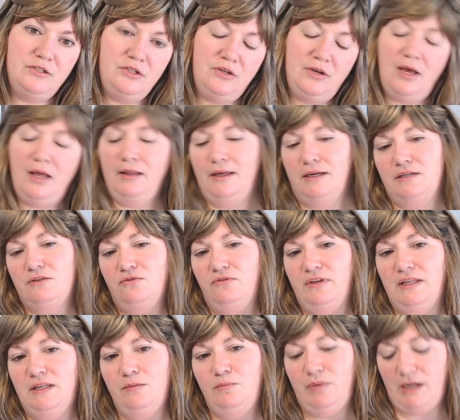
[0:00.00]
Do you not like to
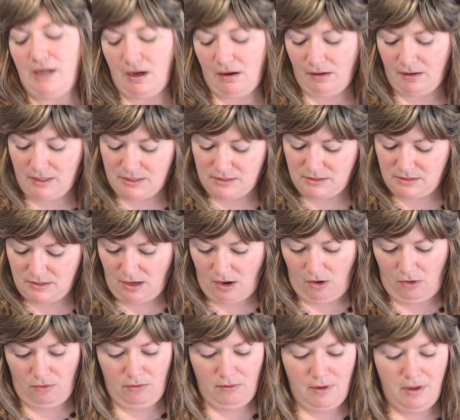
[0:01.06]
fill in big areas?
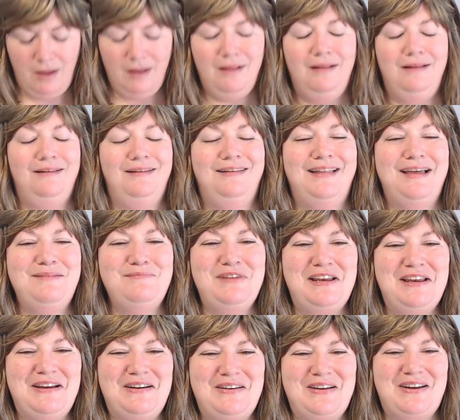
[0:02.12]
So let me
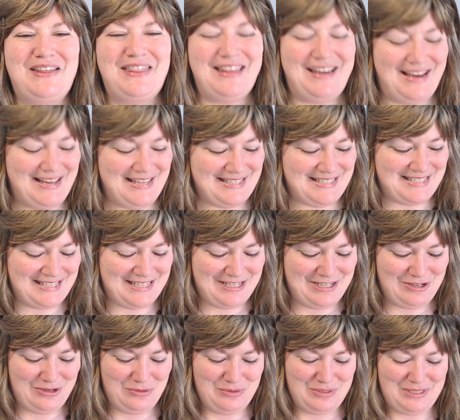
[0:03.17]
know your thoughts.
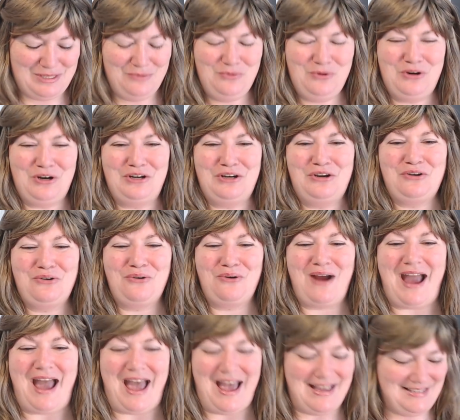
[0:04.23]
Use the word
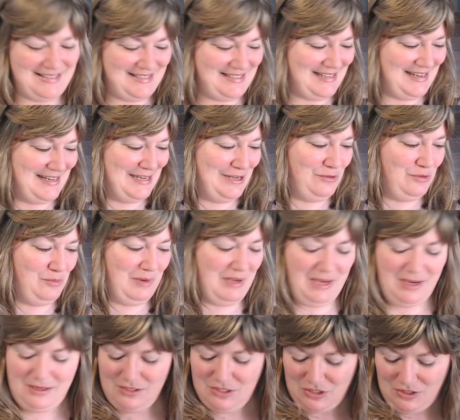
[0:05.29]
grass and you will be
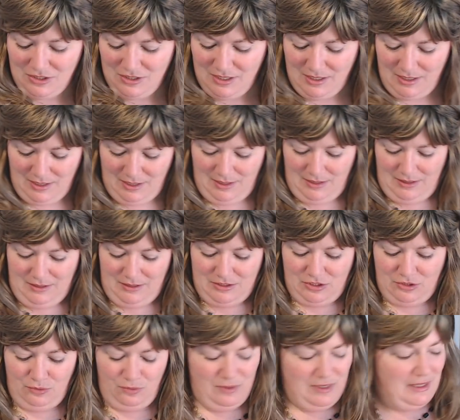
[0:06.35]
entered
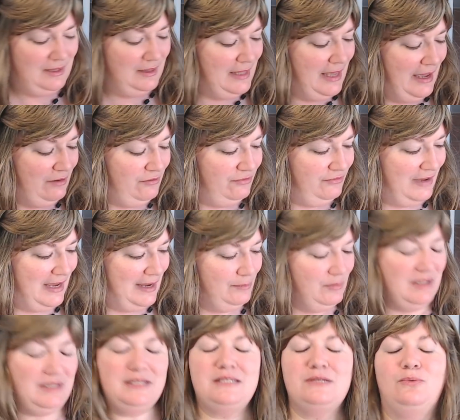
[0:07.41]
to win that
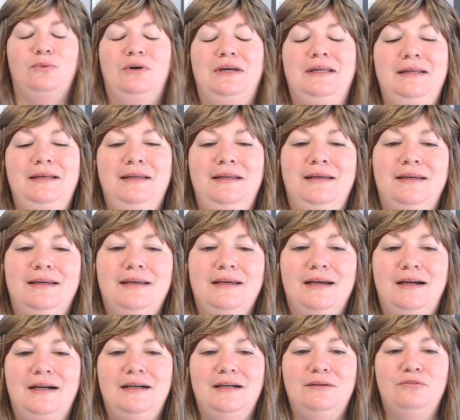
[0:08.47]
fabulous one
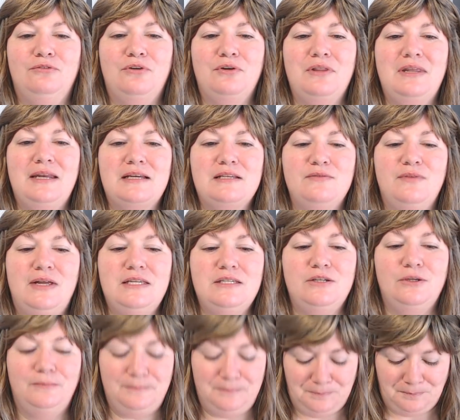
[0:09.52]
for the next
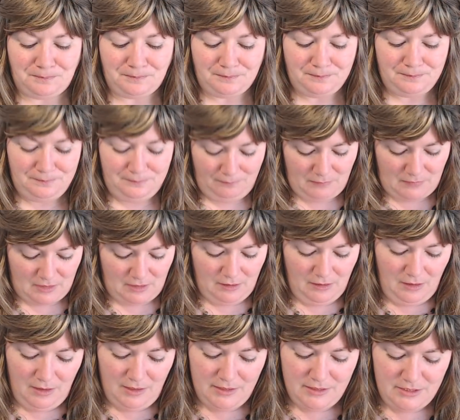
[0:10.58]
Flosstube.
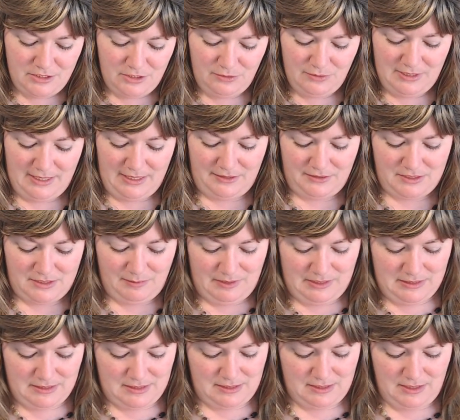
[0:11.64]
On to
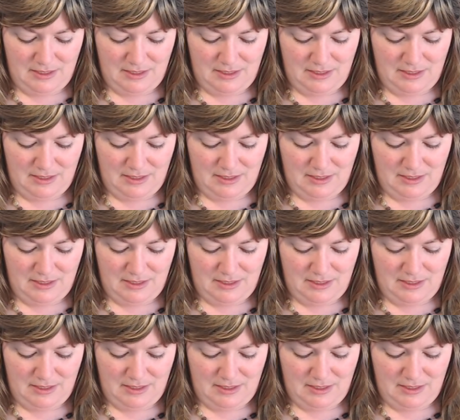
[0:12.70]
announcements.